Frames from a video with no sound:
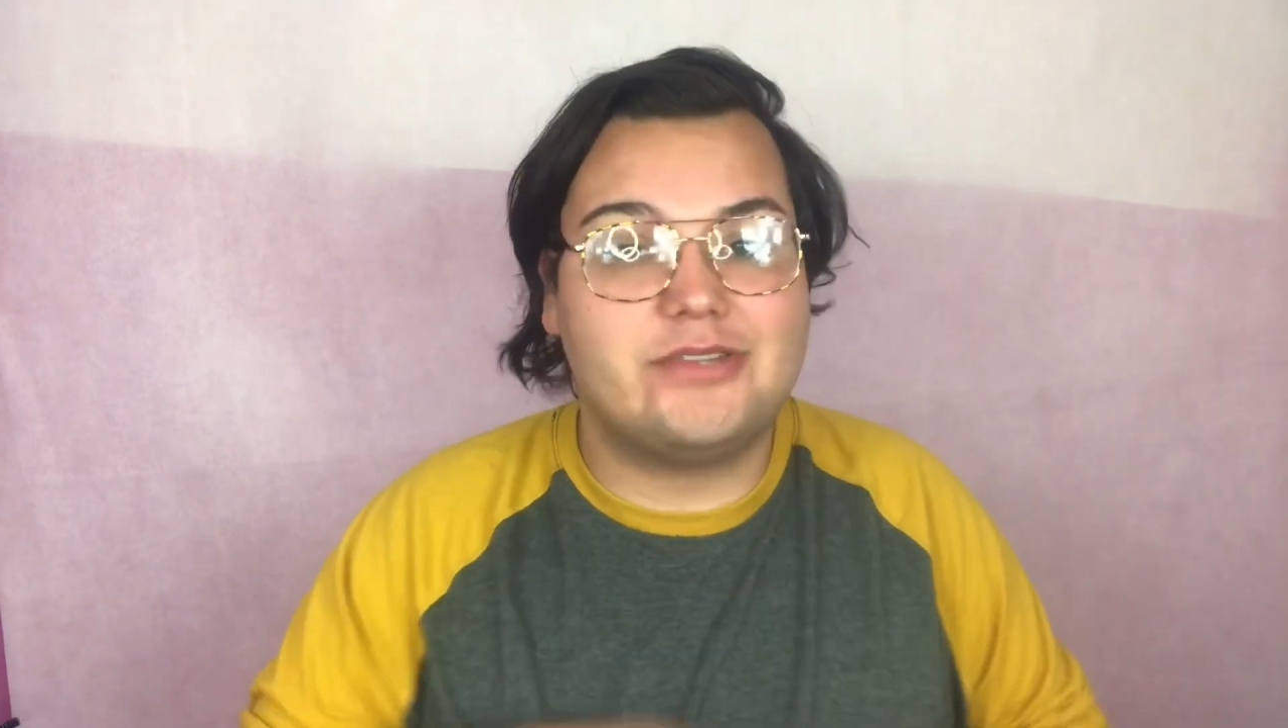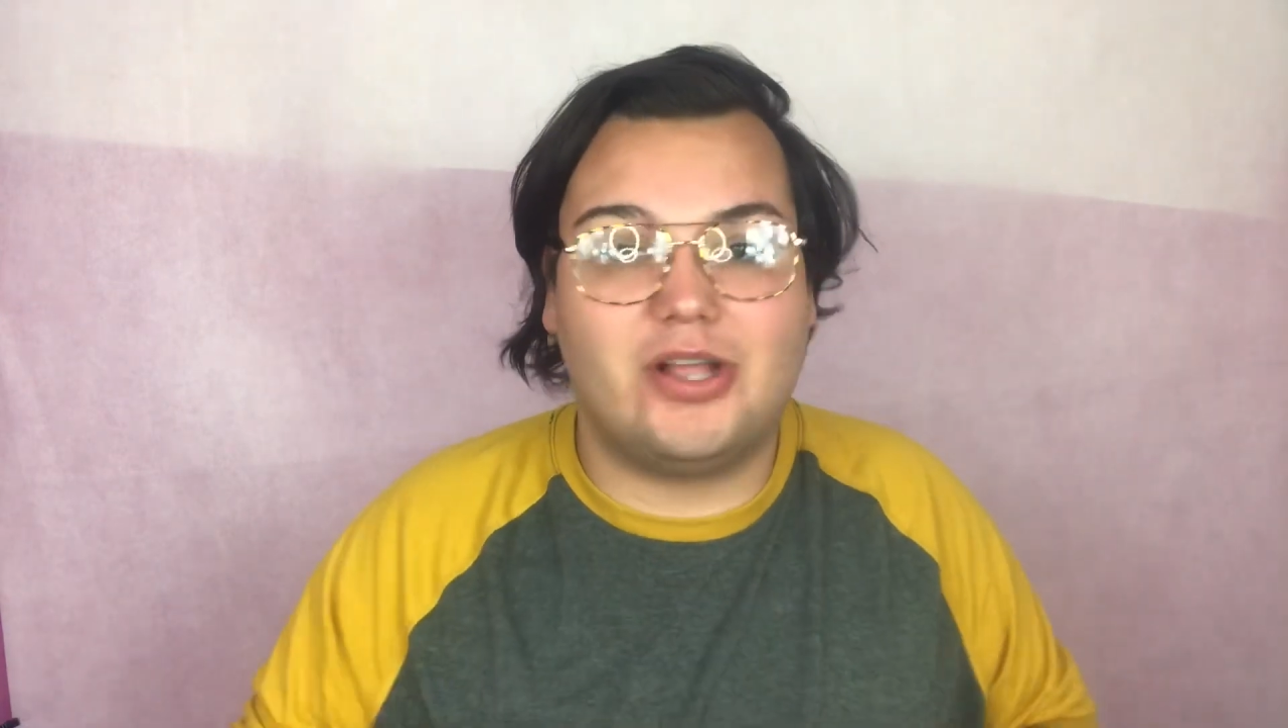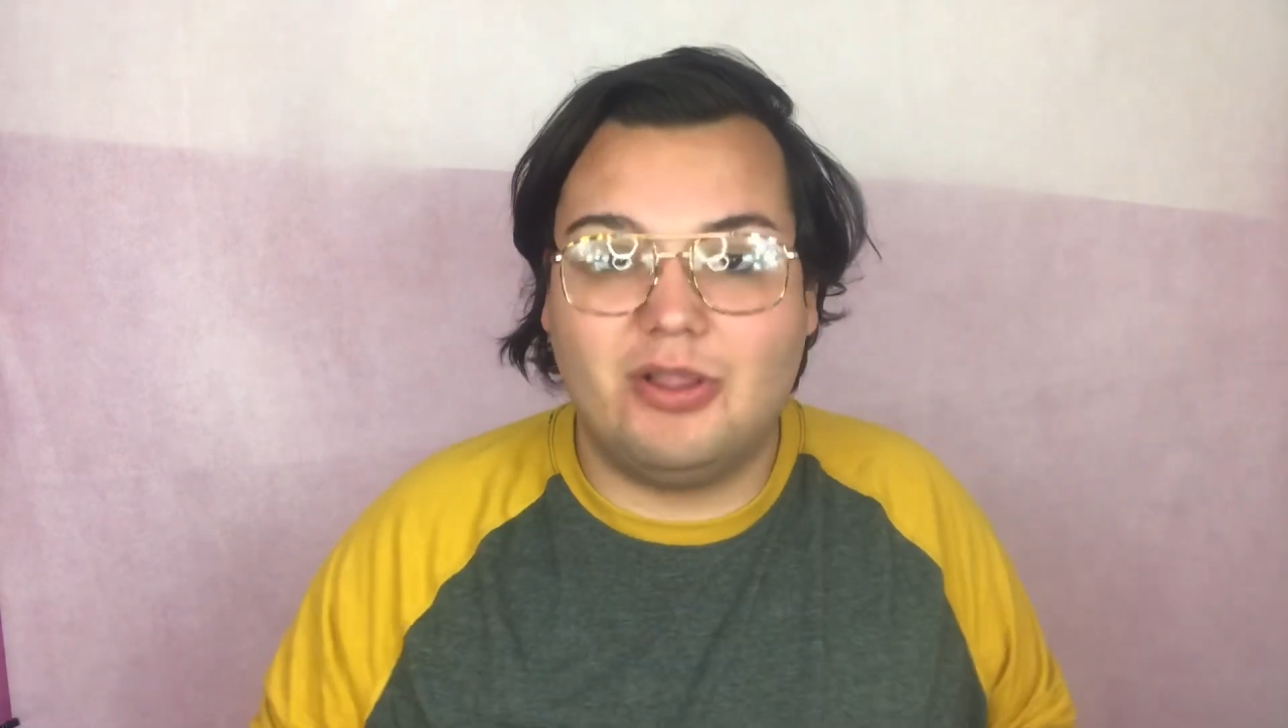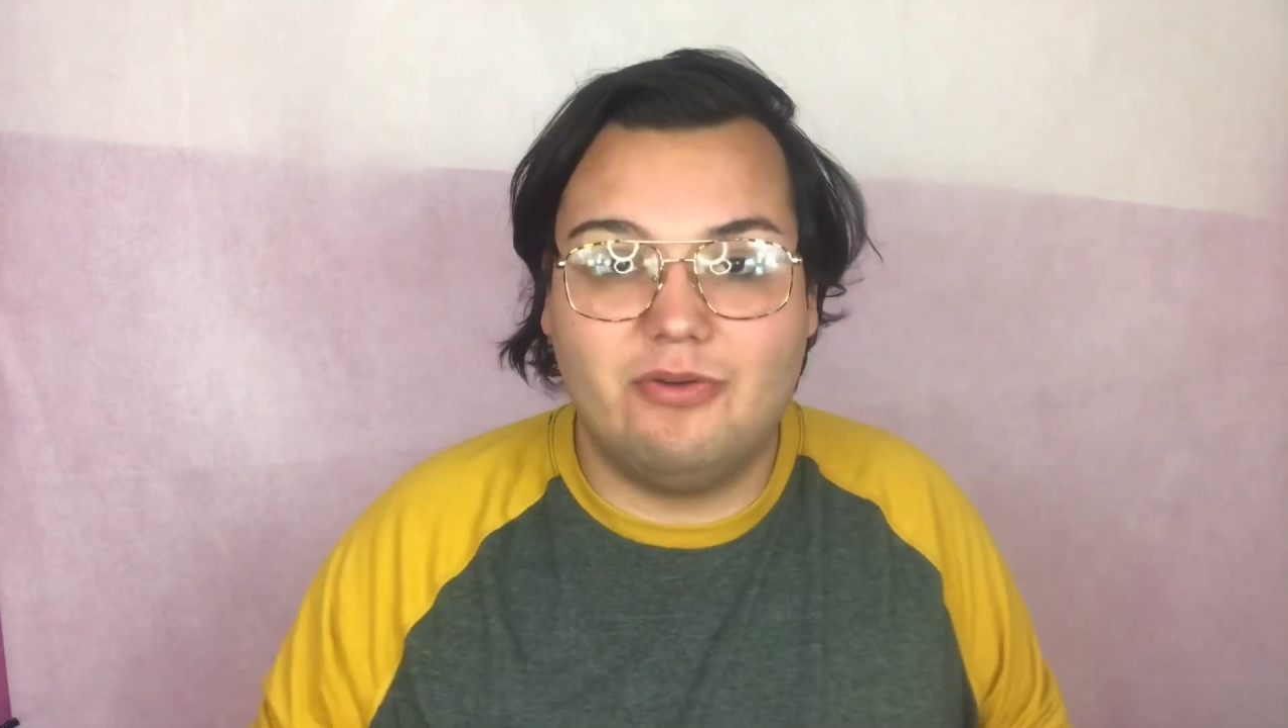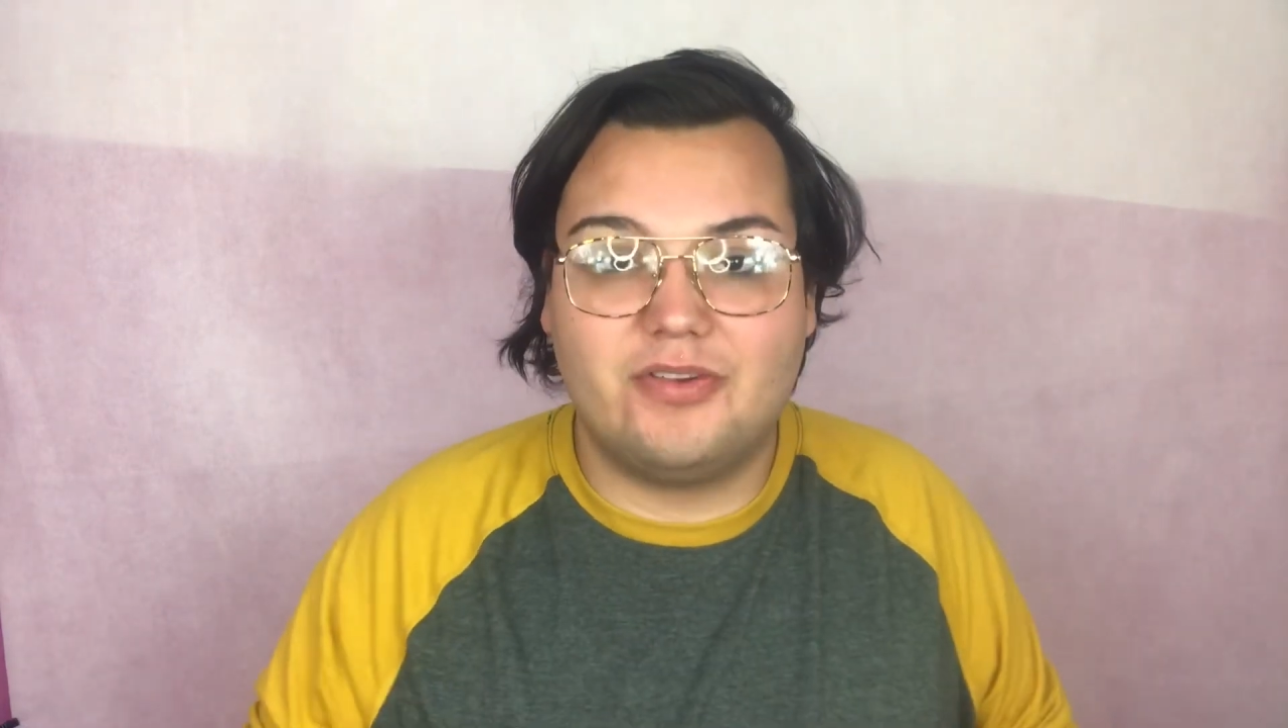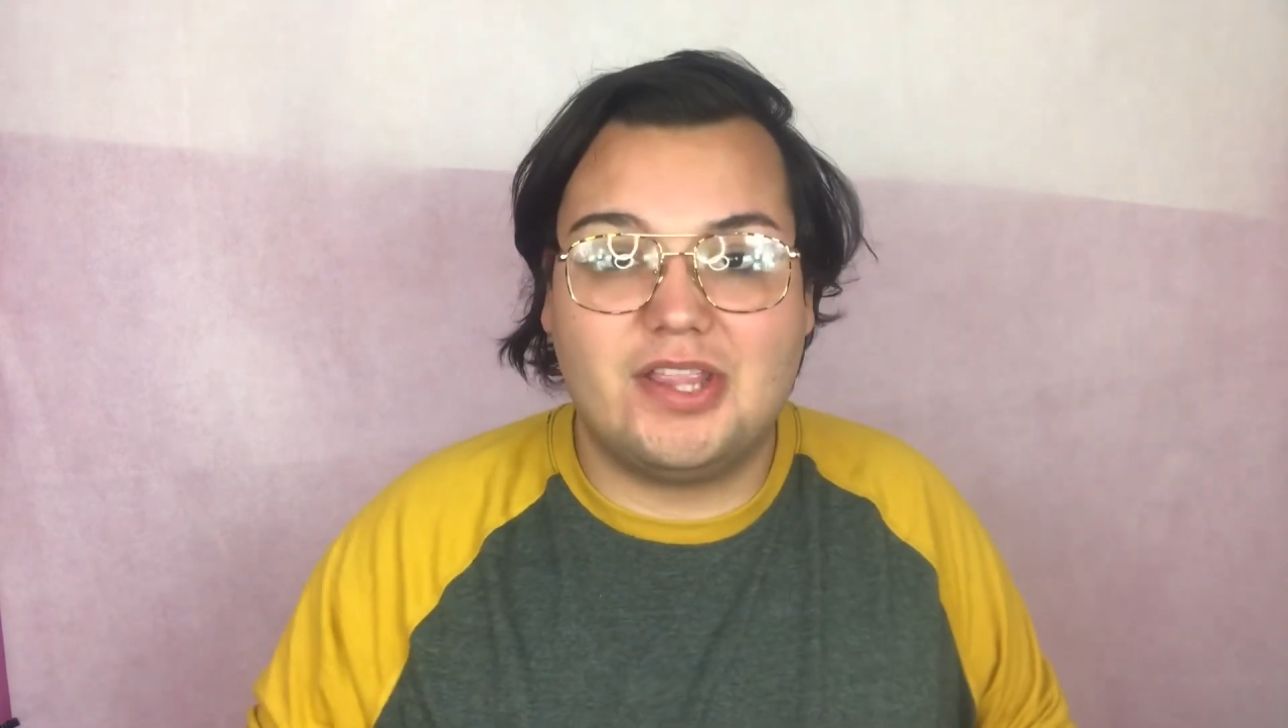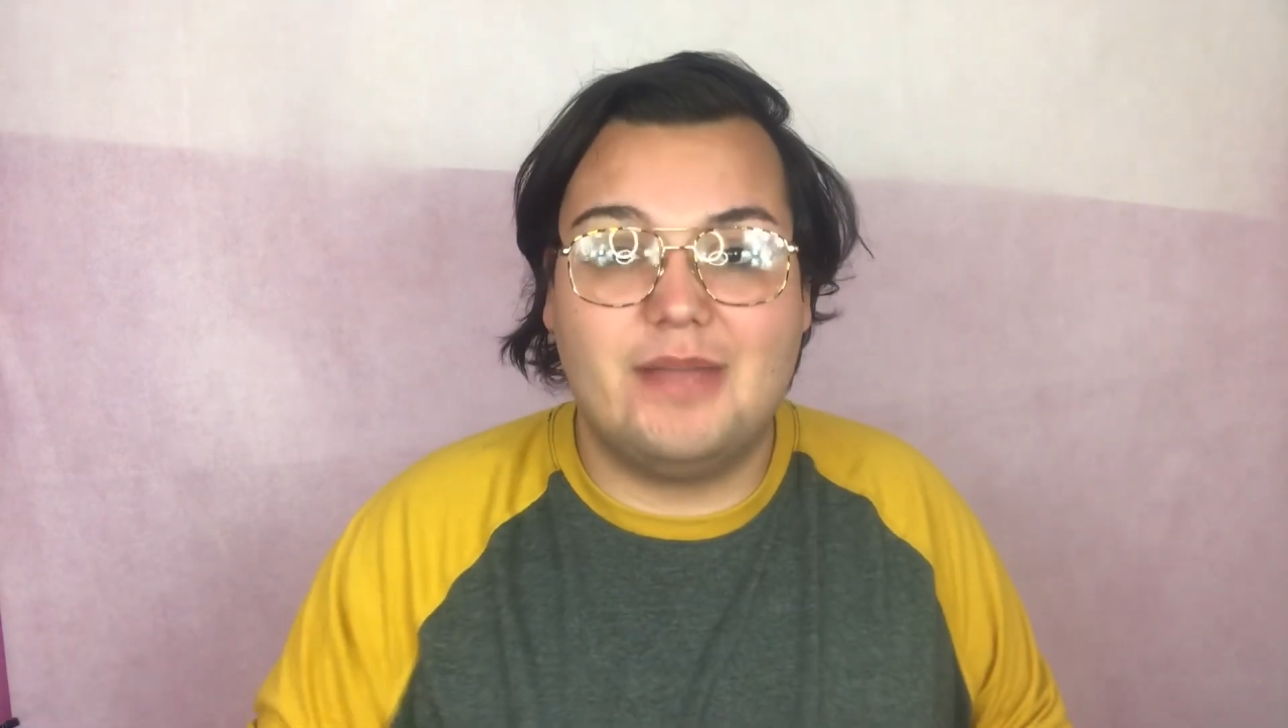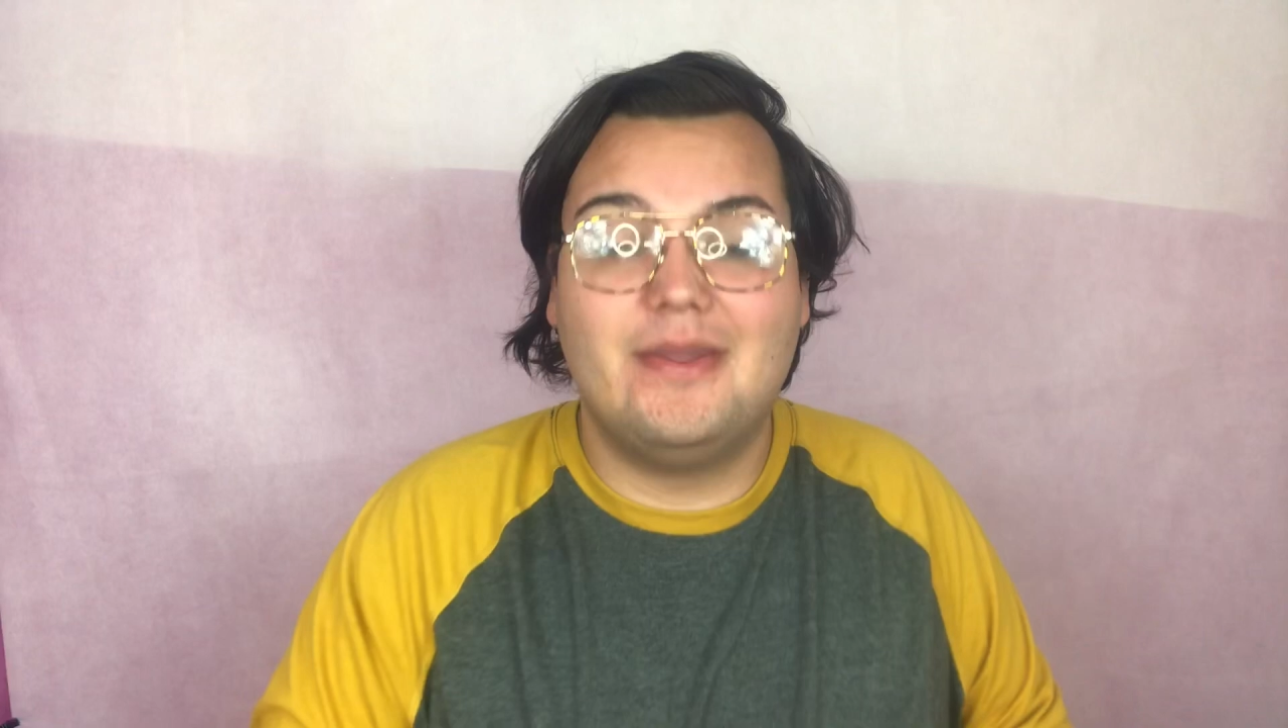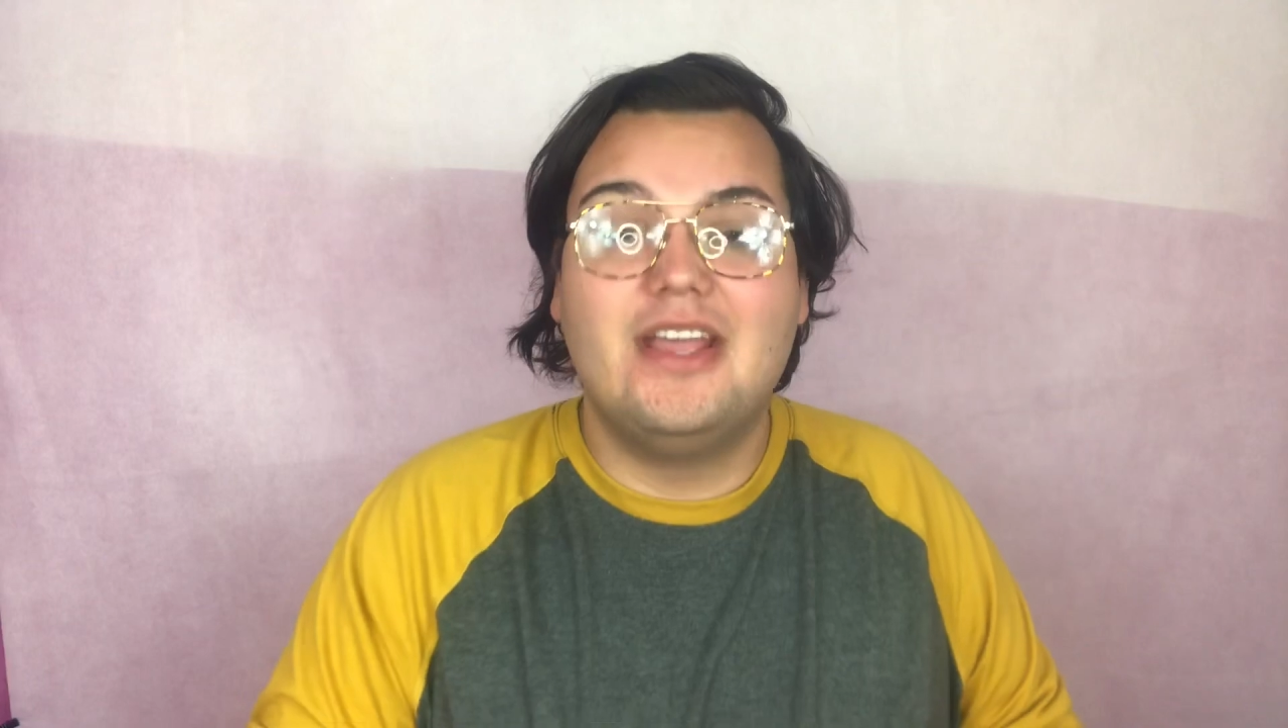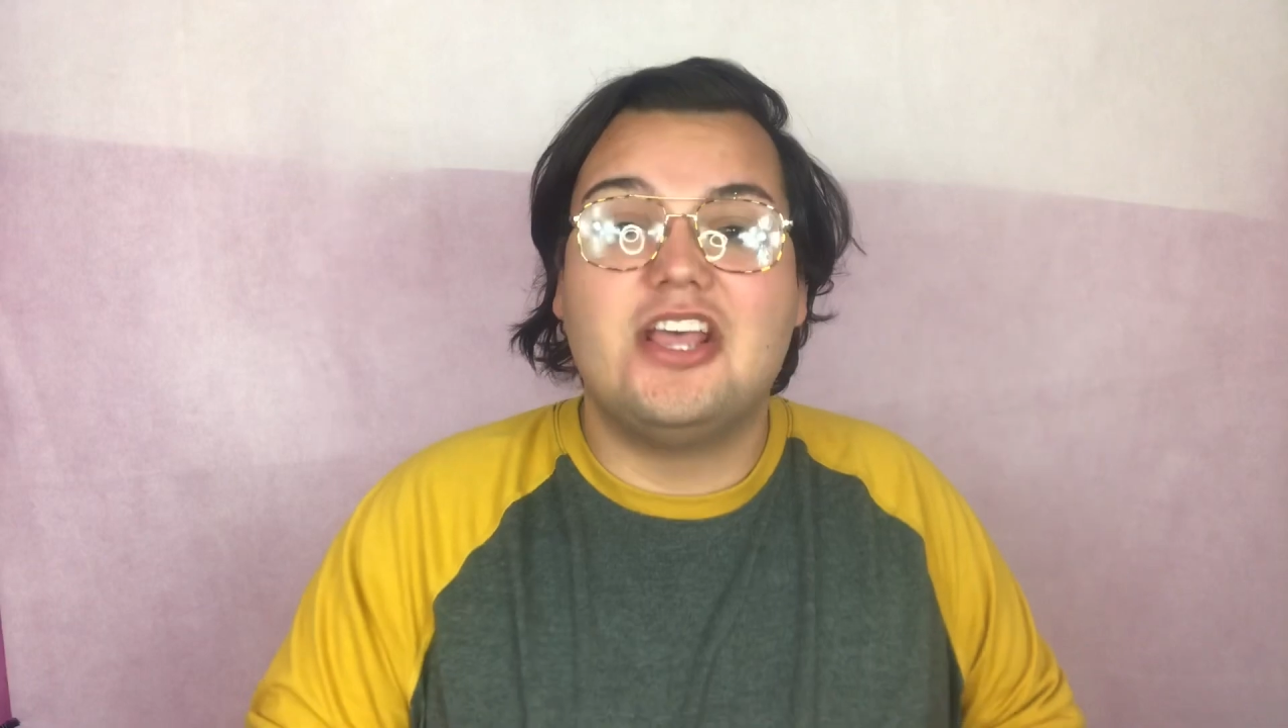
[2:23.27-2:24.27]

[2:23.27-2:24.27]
all over them.